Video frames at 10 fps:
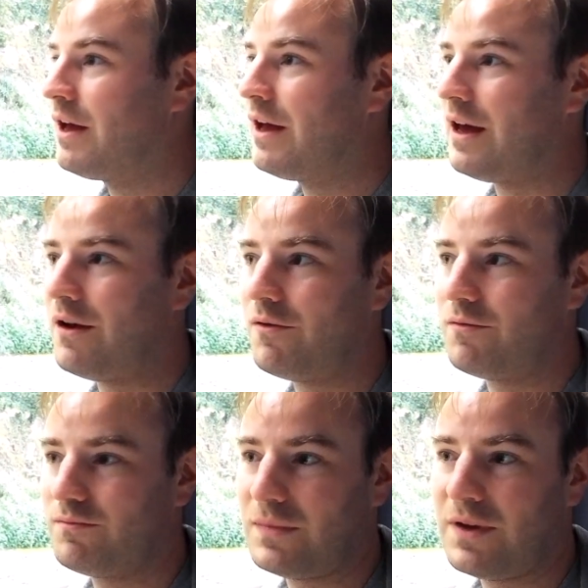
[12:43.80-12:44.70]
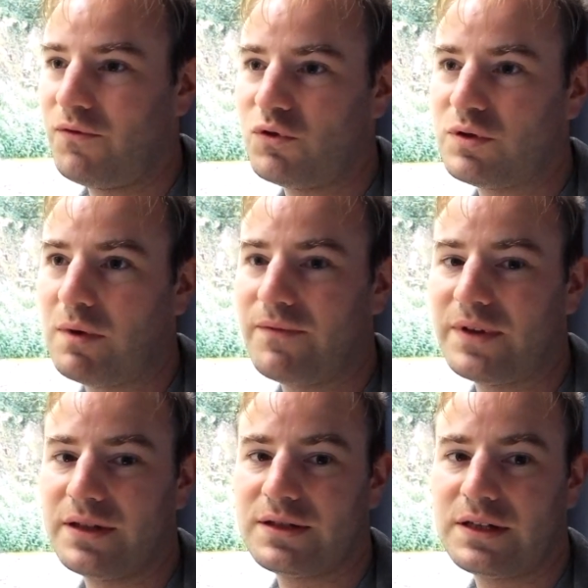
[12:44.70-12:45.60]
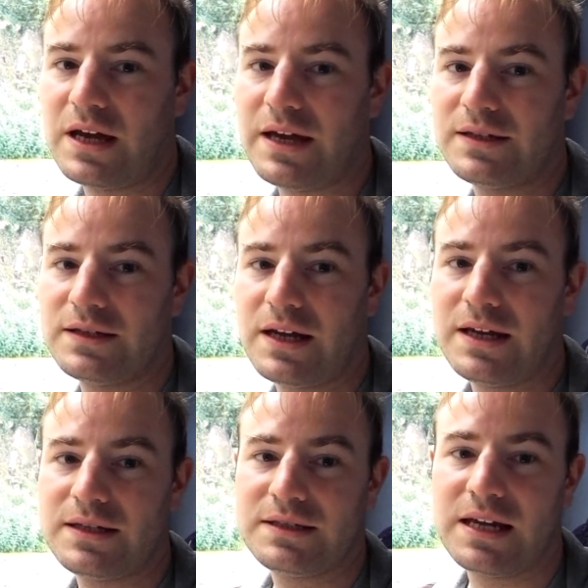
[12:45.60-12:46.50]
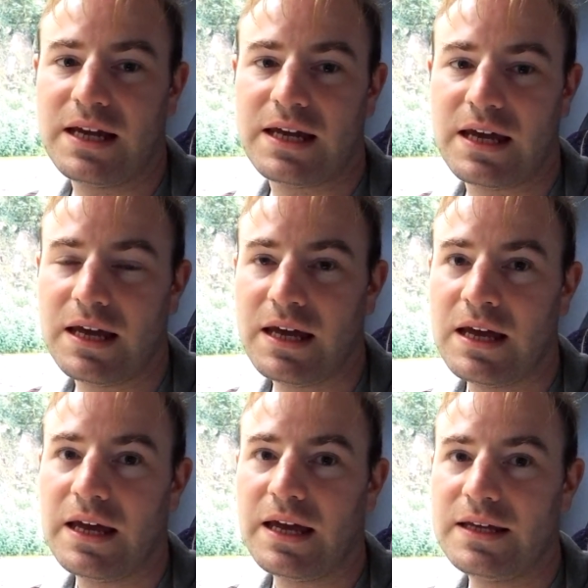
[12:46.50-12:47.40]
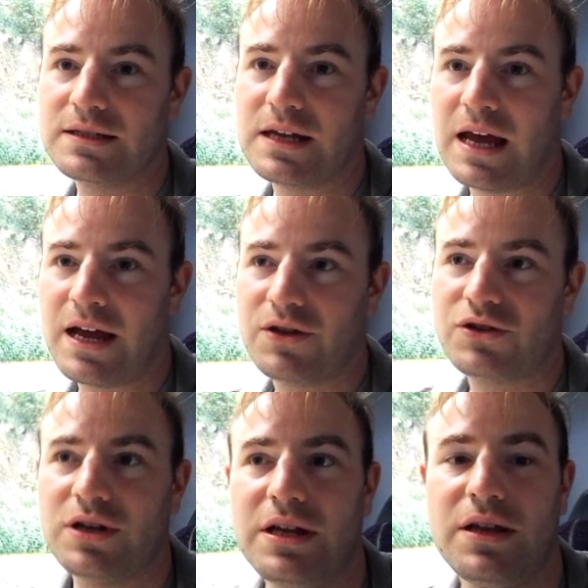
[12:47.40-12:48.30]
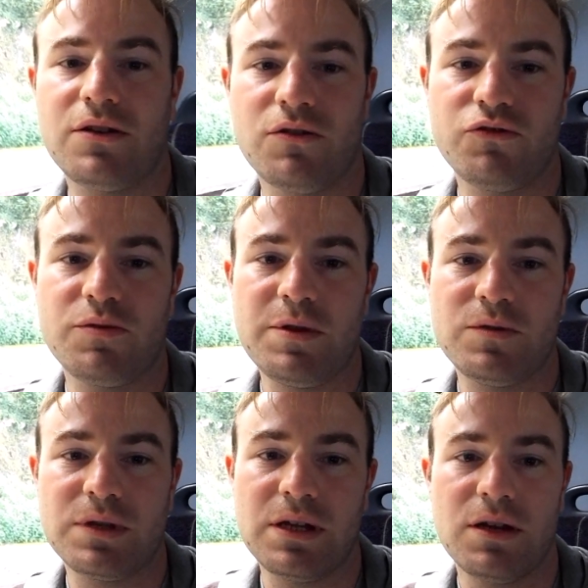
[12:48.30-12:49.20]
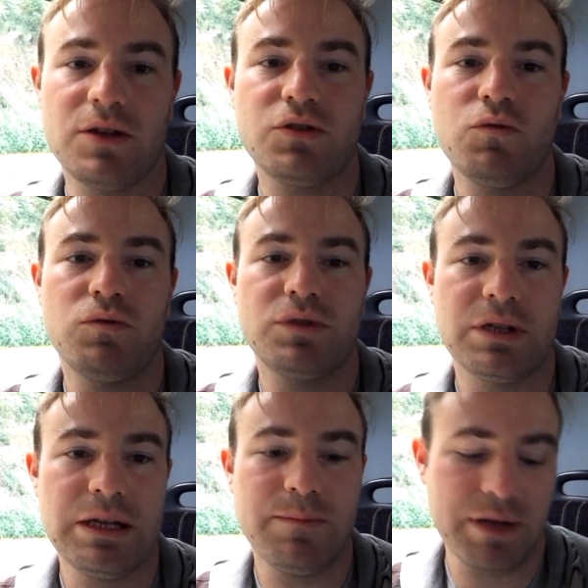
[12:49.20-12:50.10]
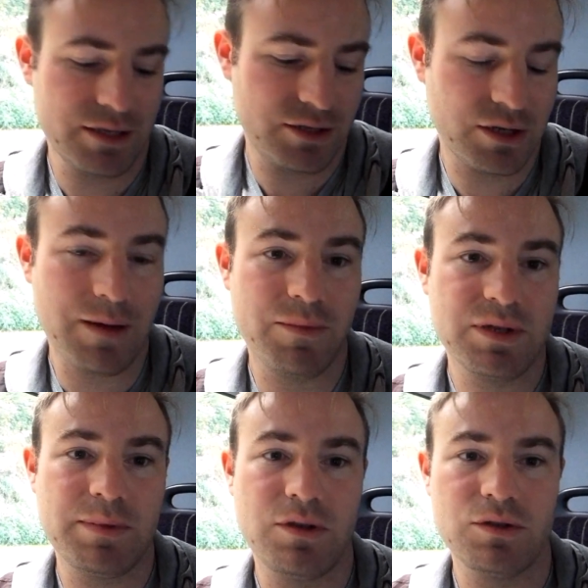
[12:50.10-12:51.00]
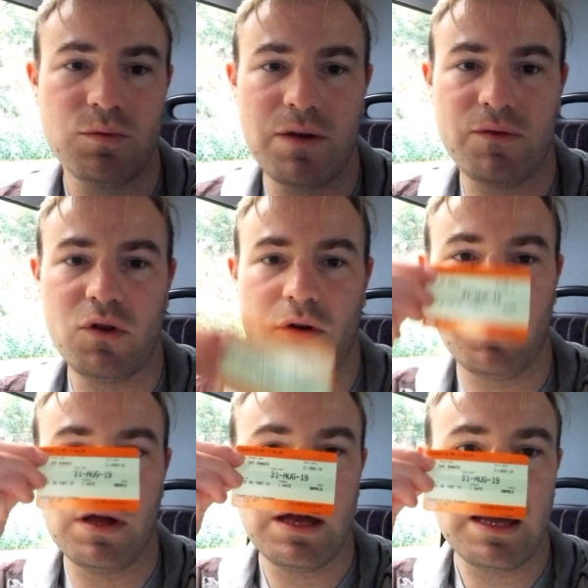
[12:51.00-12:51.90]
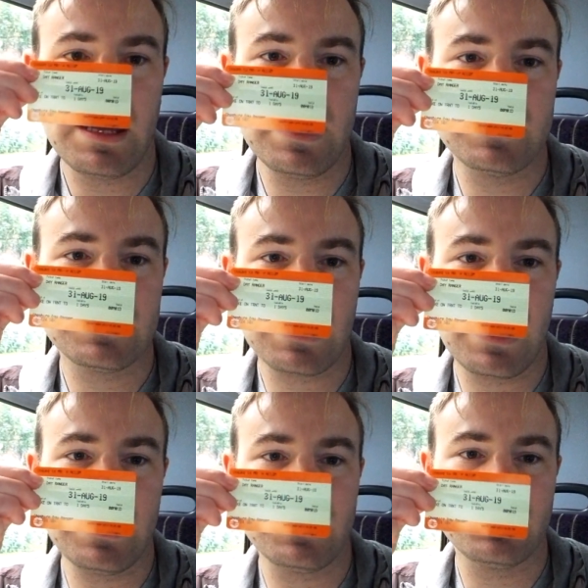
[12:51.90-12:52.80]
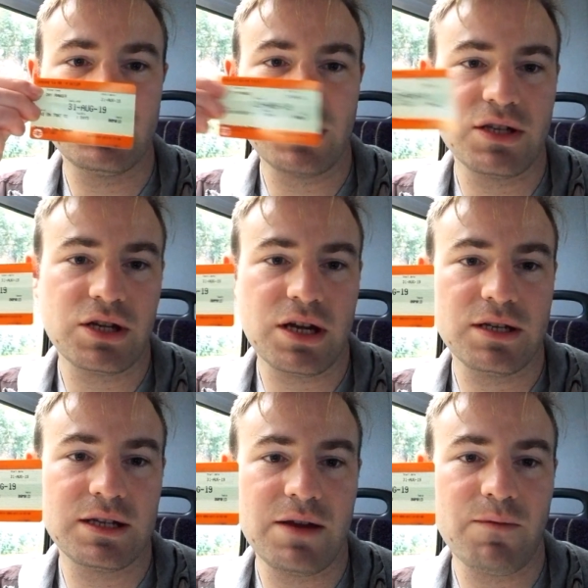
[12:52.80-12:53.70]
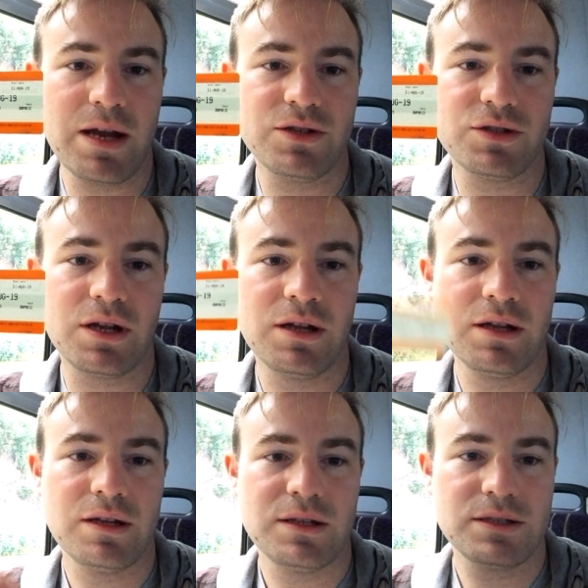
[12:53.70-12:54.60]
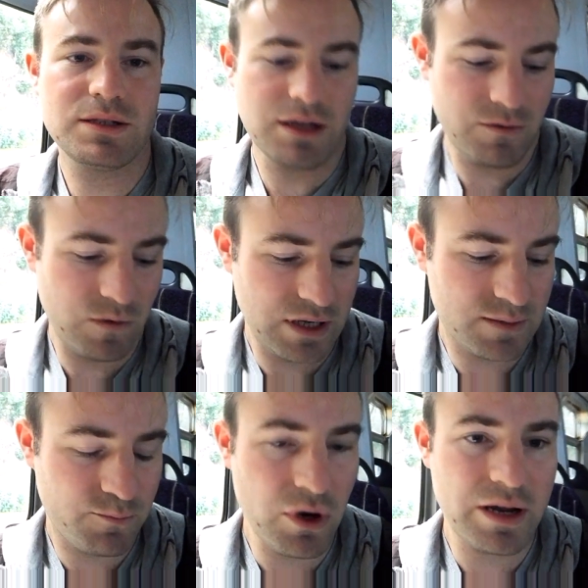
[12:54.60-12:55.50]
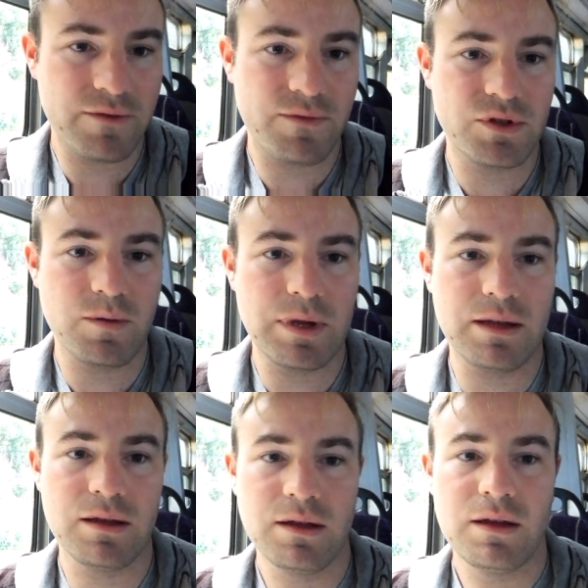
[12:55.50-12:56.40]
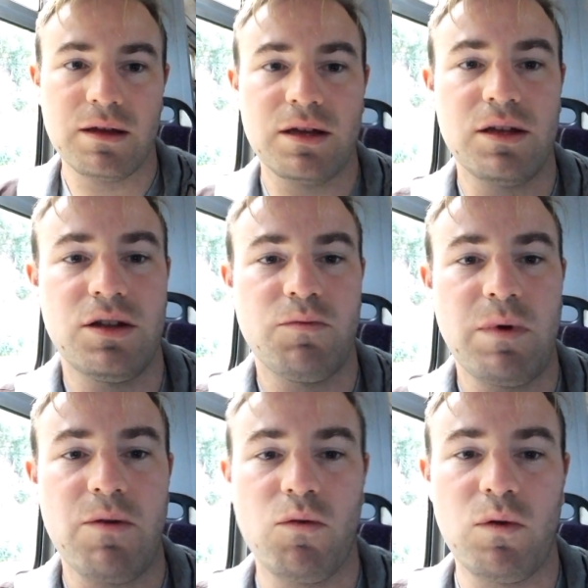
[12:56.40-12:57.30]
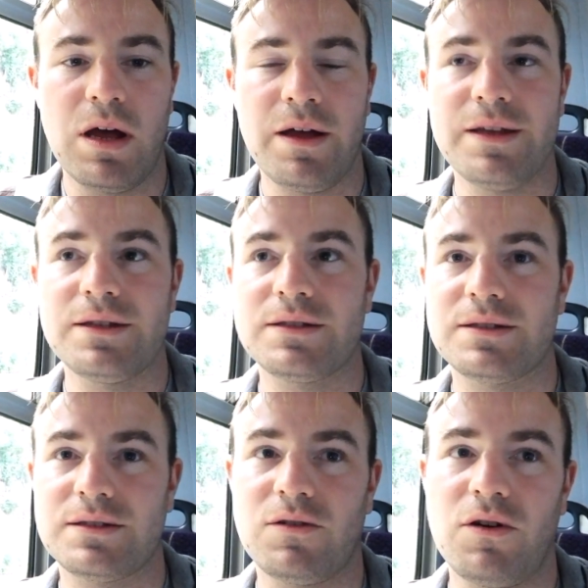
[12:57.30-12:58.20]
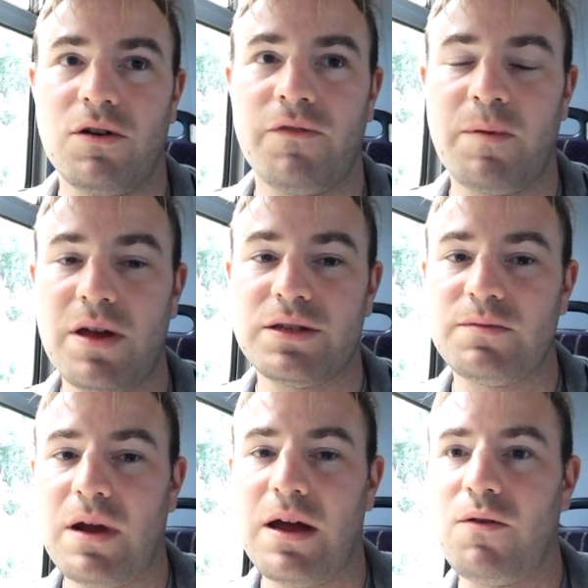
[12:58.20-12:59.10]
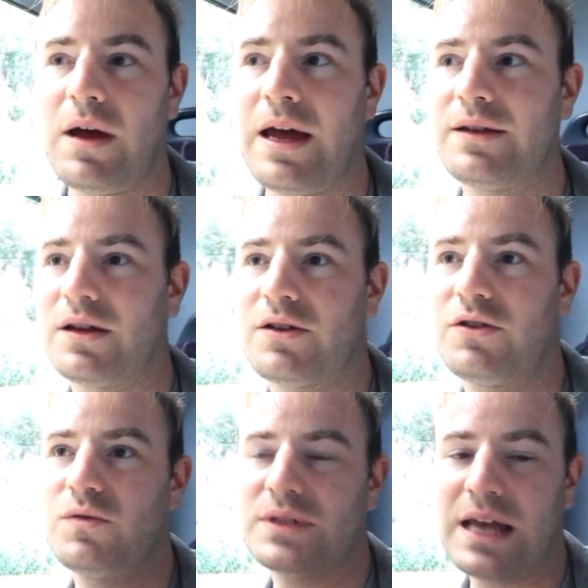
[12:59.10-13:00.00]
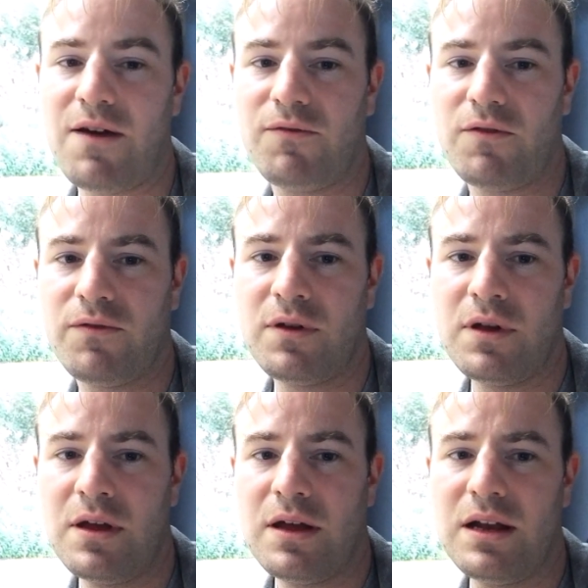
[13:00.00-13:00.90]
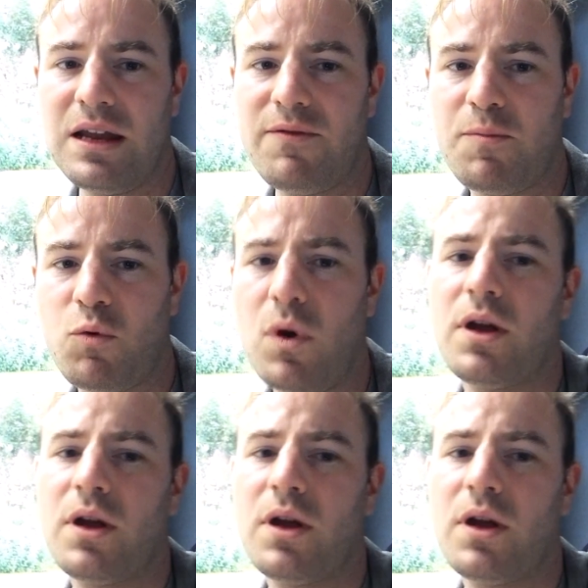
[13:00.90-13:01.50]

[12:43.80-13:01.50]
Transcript: Now unfortunately what I've done today, today's ticket isn't actually contributing at all to the passenger numbers, because what I've got is a Cheshire Day Ranger. So it's brilliant for doing the Wirral lines off Merseyrail, and I can do south of Liverpool.